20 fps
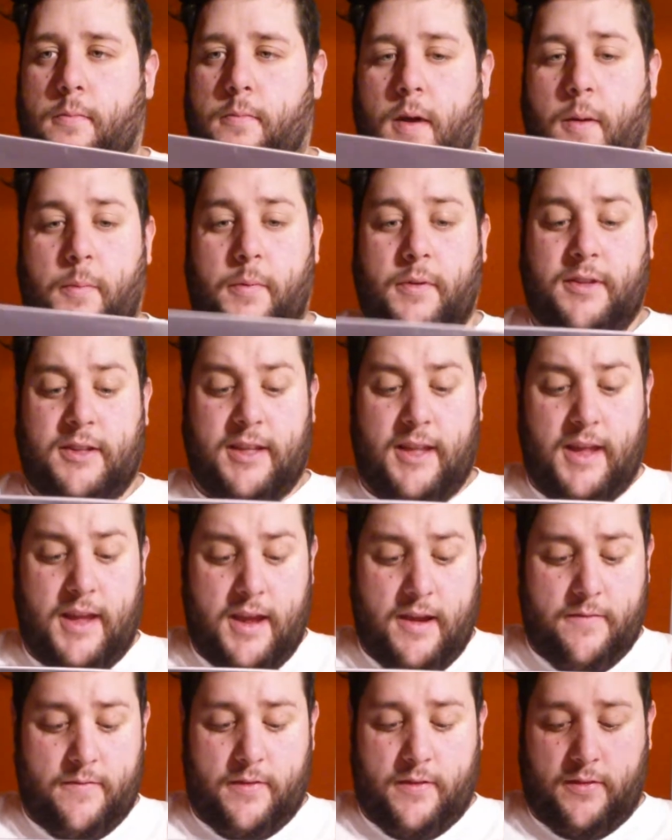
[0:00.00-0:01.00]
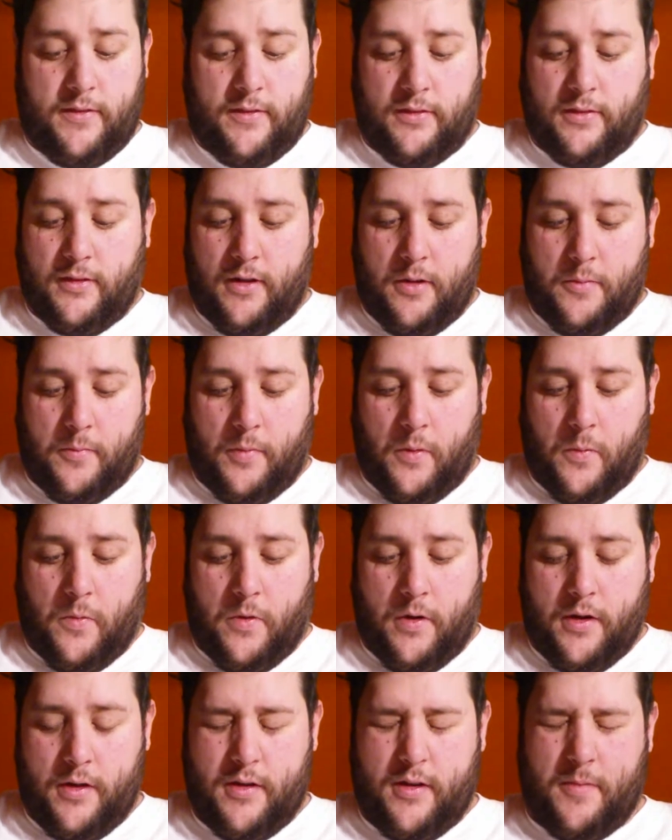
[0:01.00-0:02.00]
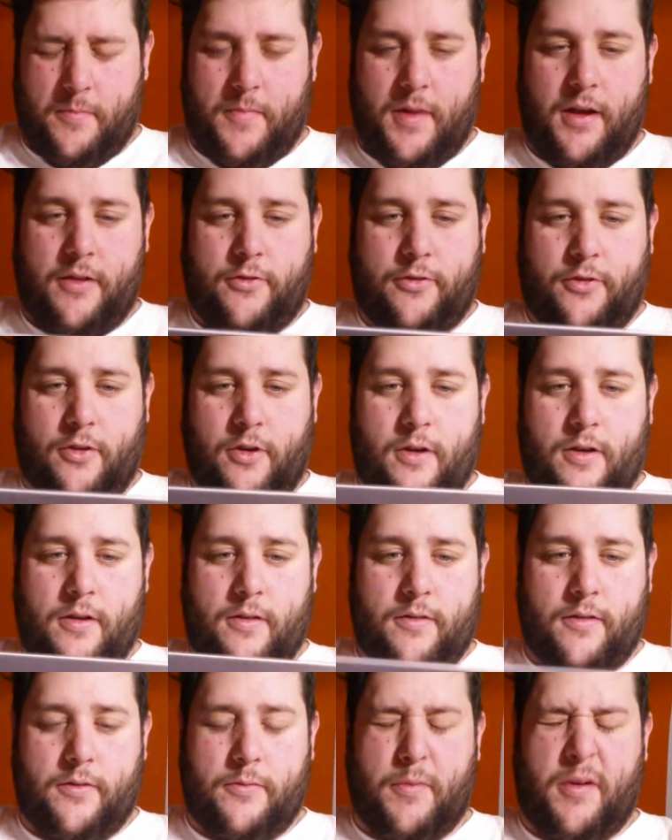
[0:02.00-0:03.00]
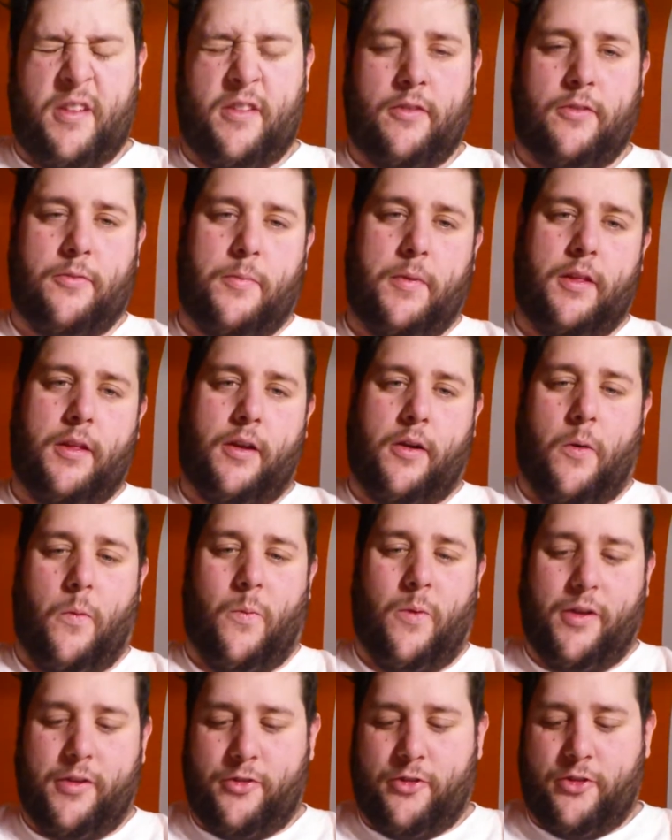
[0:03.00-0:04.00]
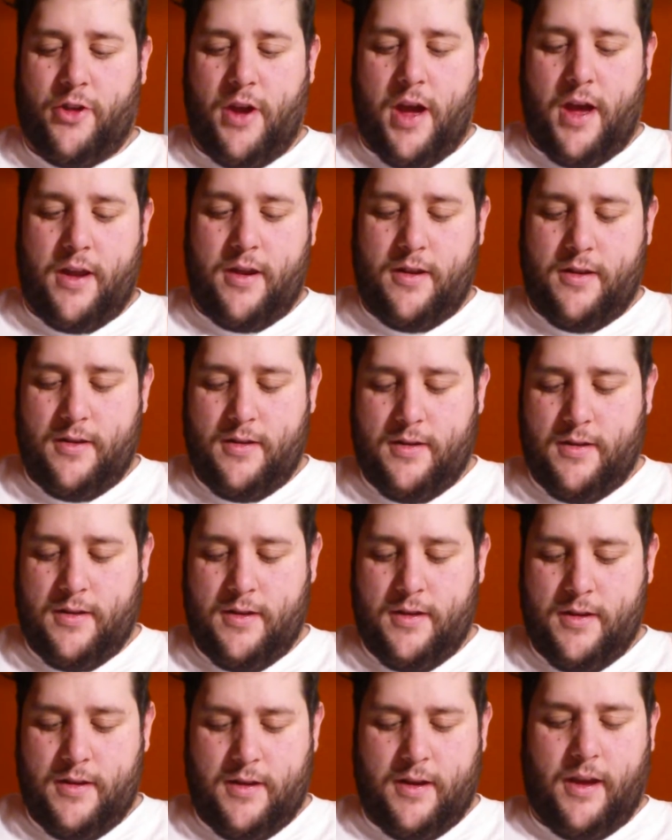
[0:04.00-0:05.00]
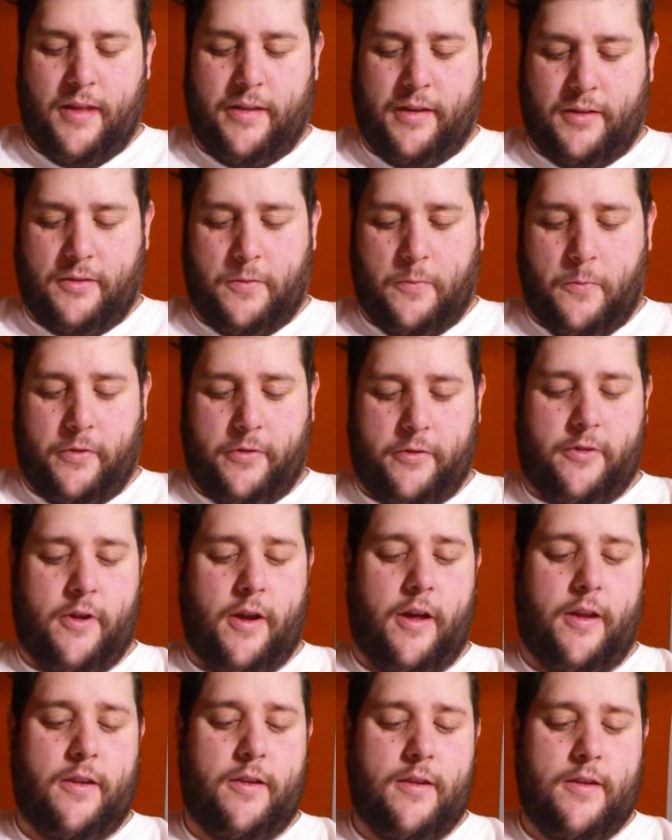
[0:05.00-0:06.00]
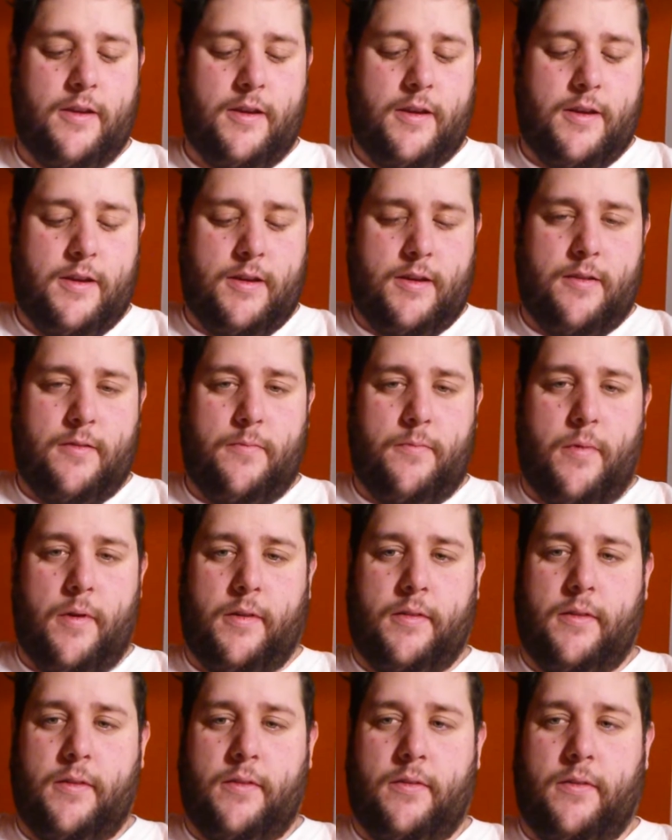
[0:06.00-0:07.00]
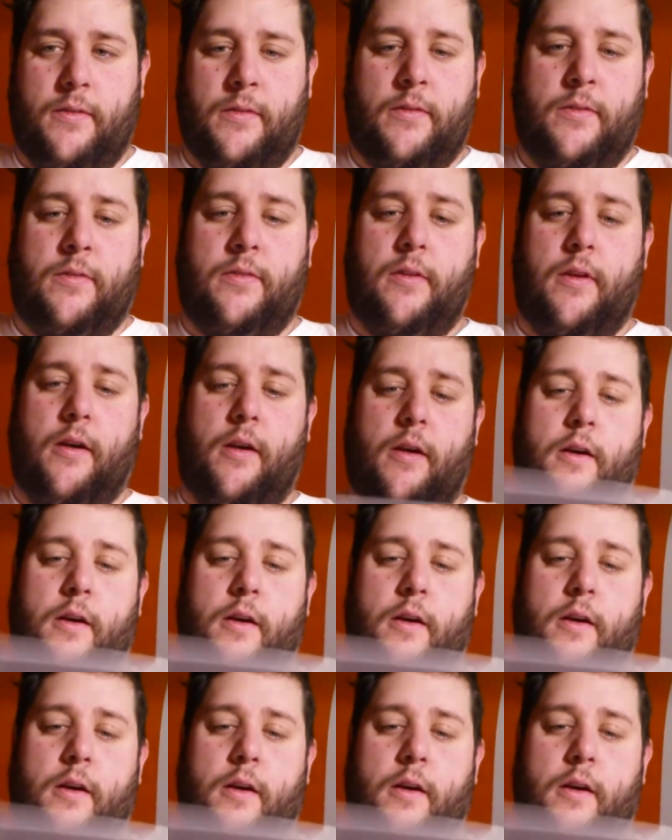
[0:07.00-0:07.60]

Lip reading: I believe this is a number 1. I'm not sure. This might just be like a one-shot. I think it's a one-shot. But this is,